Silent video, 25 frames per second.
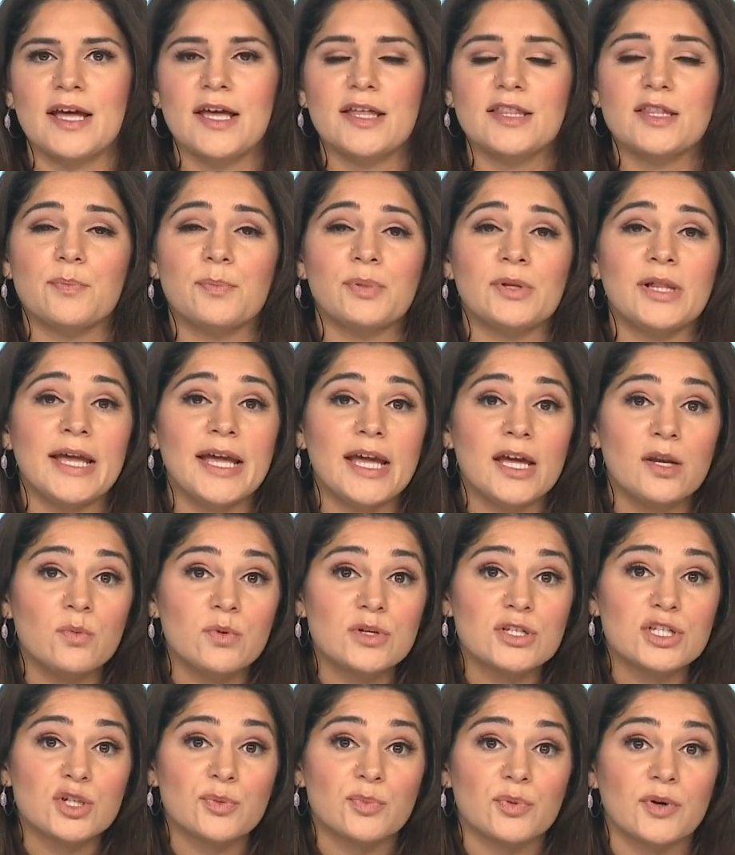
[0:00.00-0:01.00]
The plan
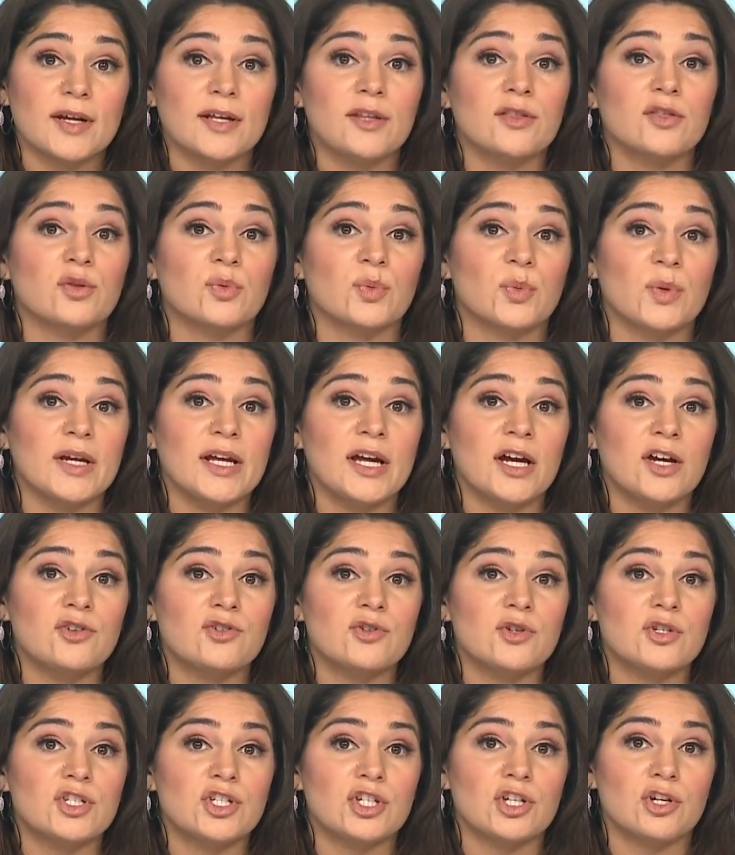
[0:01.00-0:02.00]
was to bring
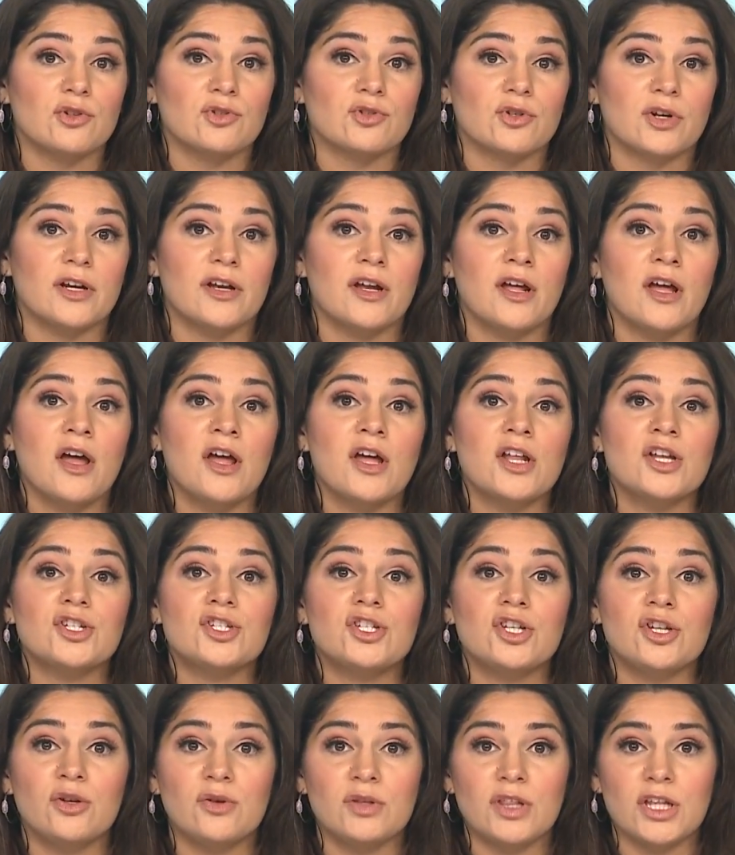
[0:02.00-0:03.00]
300 children
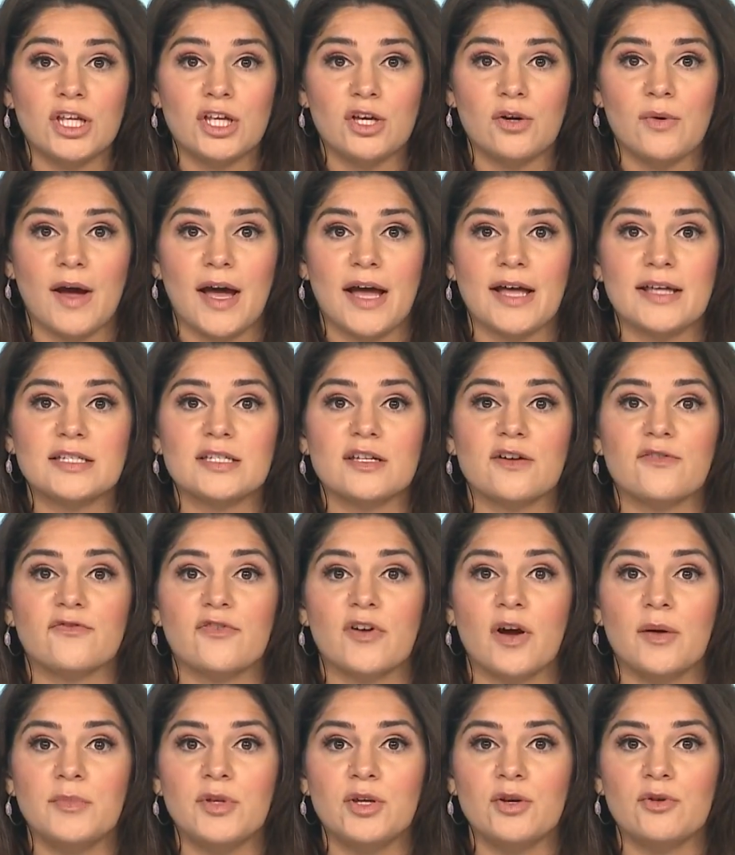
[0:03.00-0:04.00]
to the U.S.
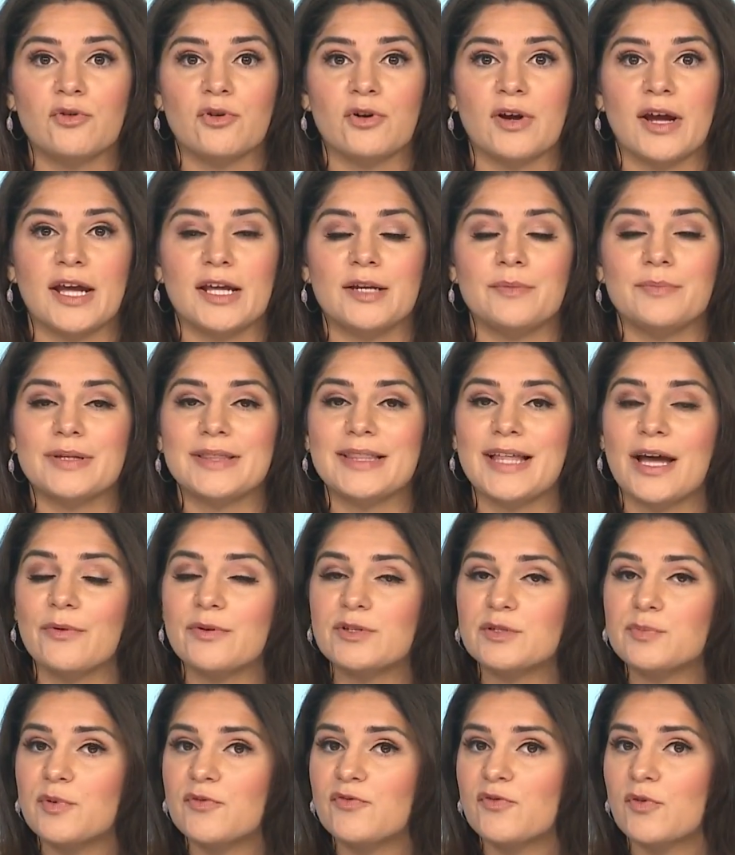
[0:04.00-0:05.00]
from Ukraine, but that
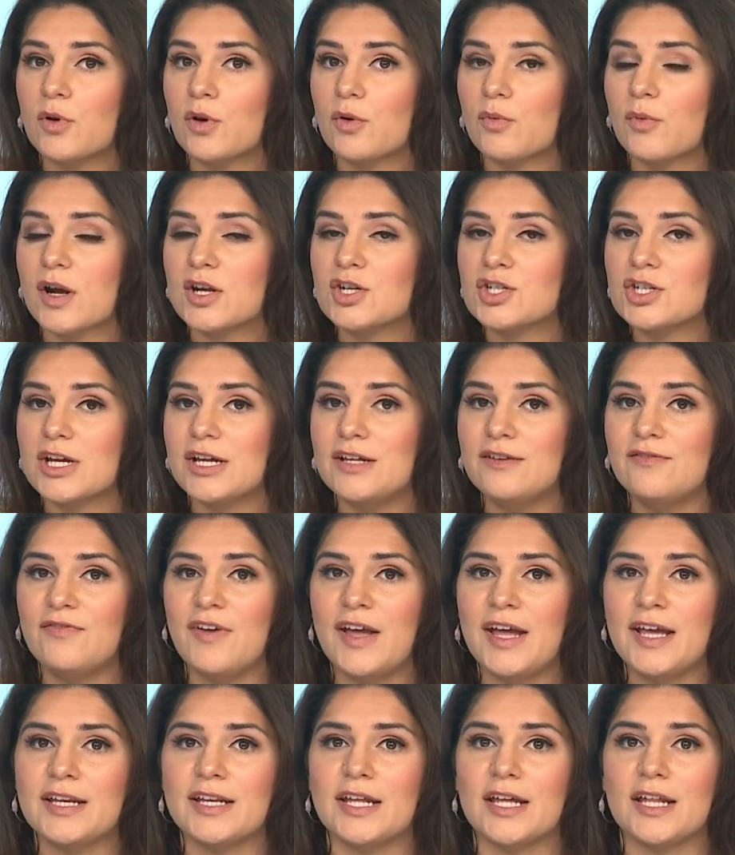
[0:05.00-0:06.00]
was before Russia
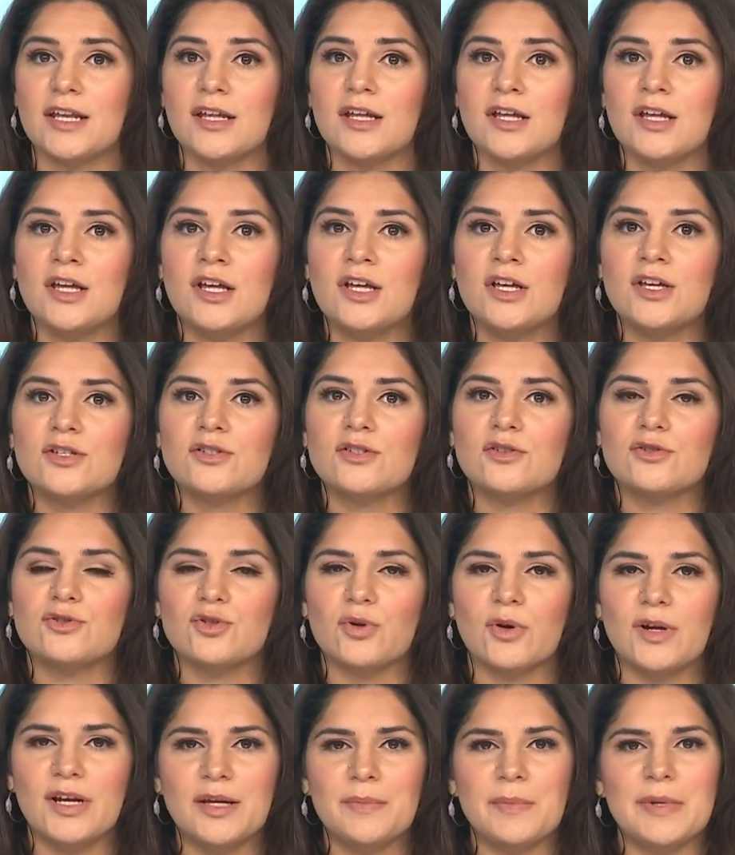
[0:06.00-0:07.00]
invaded. So
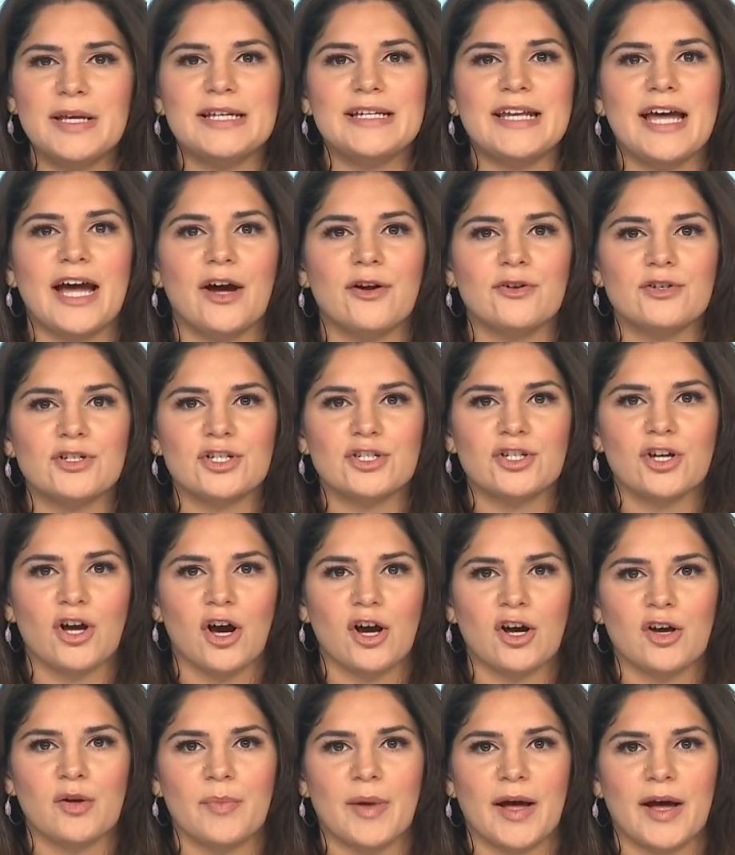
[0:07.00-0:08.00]
joining me now to
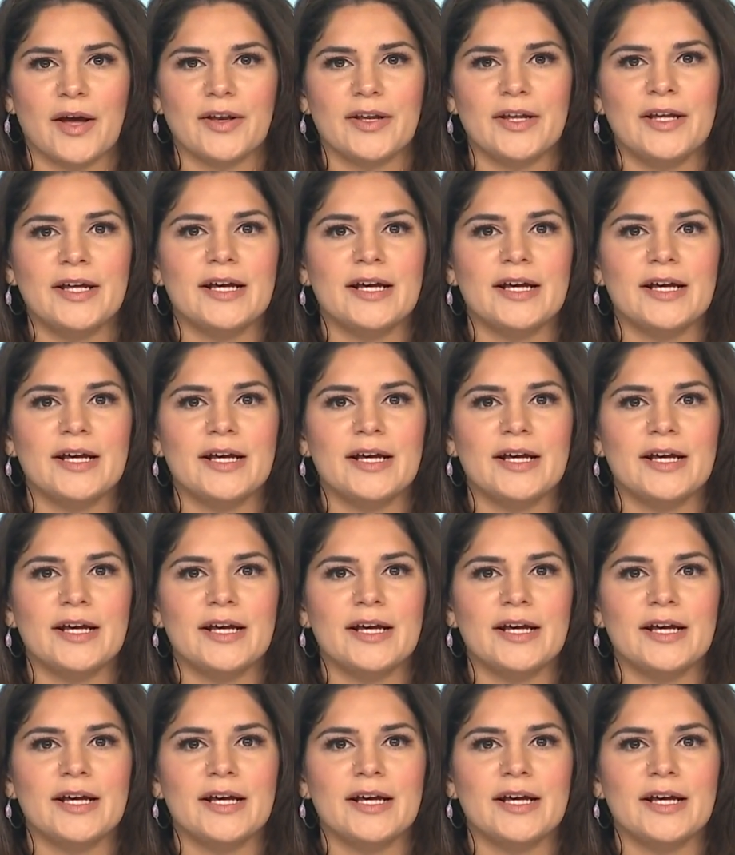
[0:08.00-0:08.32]
talk about it,